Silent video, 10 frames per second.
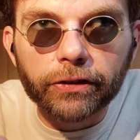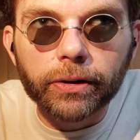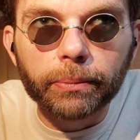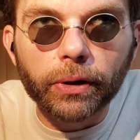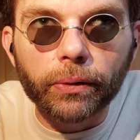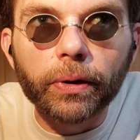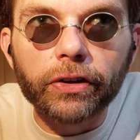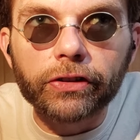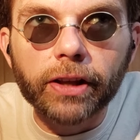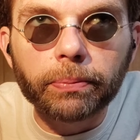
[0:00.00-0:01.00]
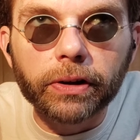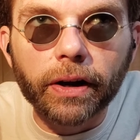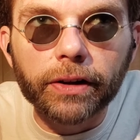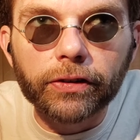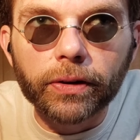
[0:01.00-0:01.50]
symbol or a
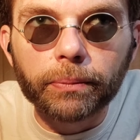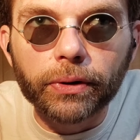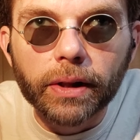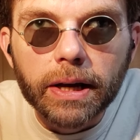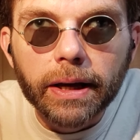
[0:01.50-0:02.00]
Decepticon symbol.